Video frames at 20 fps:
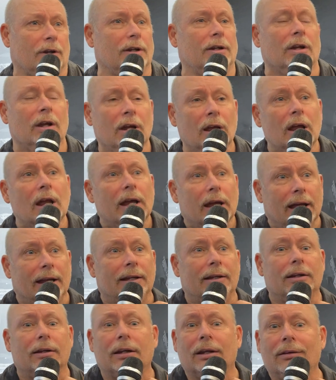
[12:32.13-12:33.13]
and
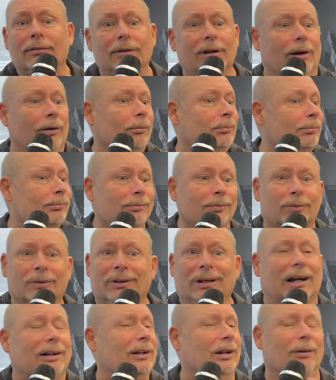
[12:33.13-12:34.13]
you know, we're
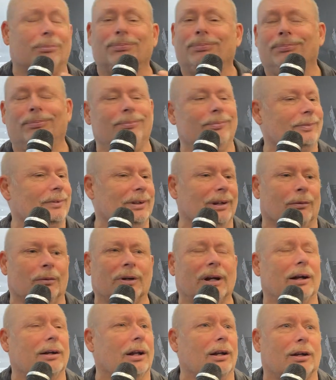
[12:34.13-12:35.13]
not going to, you know,
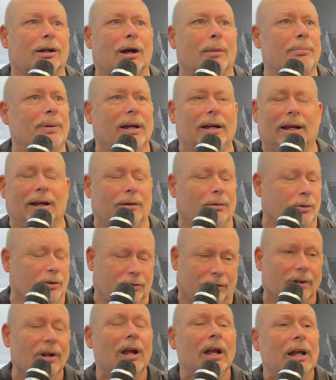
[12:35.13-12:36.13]
we're not going to cut bait here.
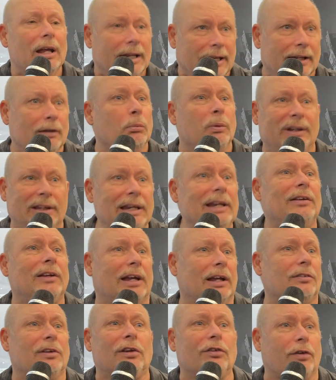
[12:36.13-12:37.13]
We need to
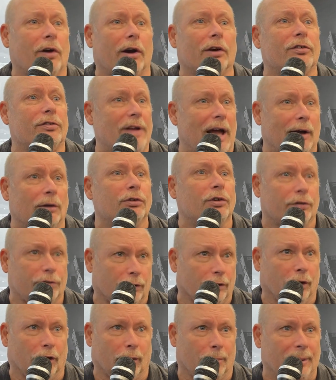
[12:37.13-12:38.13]
get these cars down just
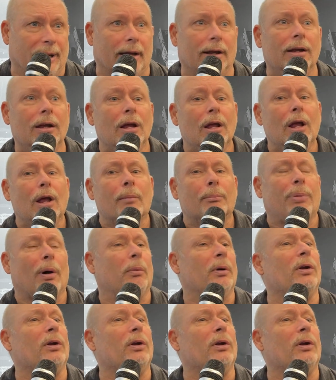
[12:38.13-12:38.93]
a little bit, but